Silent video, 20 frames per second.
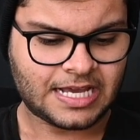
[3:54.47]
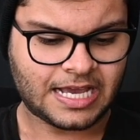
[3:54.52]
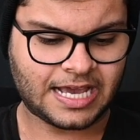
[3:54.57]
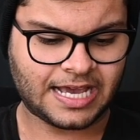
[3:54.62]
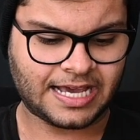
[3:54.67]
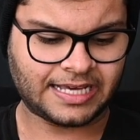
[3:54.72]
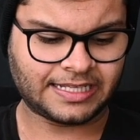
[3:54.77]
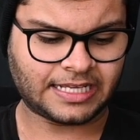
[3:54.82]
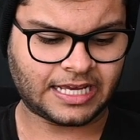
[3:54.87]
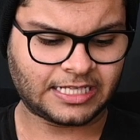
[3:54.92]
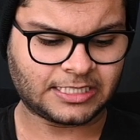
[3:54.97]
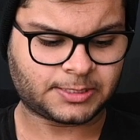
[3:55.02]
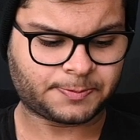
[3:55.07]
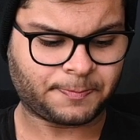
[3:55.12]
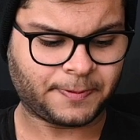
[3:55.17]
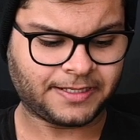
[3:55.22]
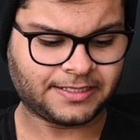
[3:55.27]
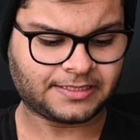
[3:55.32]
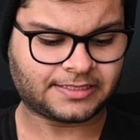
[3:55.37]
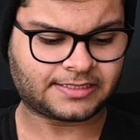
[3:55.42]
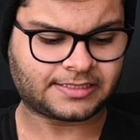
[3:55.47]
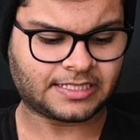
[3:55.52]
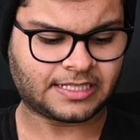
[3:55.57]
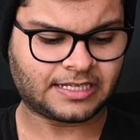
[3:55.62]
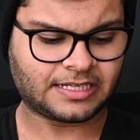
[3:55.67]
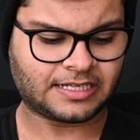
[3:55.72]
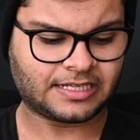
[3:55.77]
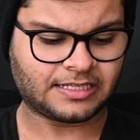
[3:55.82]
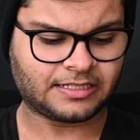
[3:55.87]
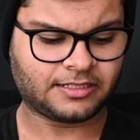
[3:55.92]
and I spent
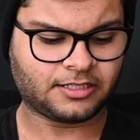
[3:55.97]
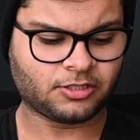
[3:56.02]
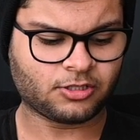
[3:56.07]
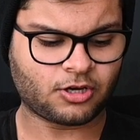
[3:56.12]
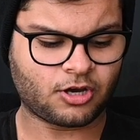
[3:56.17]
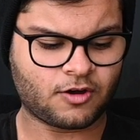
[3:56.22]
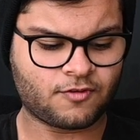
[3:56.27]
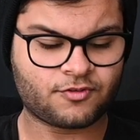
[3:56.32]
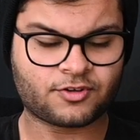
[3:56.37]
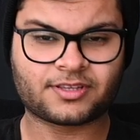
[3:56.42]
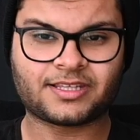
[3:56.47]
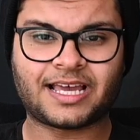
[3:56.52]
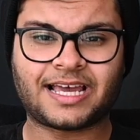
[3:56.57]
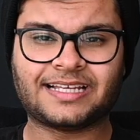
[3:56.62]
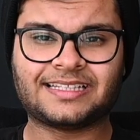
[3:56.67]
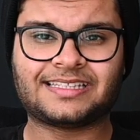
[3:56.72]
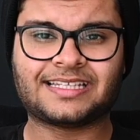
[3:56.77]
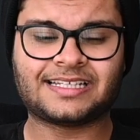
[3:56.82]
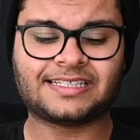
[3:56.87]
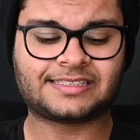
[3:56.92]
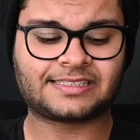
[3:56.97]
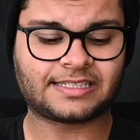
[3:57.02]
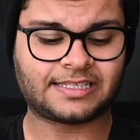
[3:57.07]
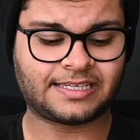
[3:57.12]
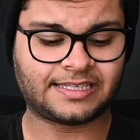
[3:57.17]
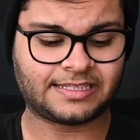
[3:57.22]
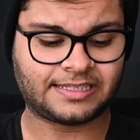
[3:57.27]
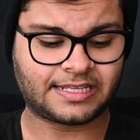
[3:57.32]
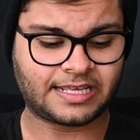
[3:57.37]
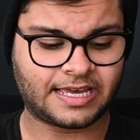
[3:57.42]
a little over 9 days
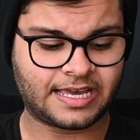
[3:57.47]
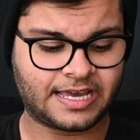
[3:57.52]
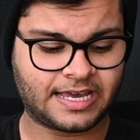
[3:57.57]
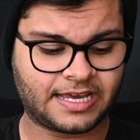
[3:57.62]
in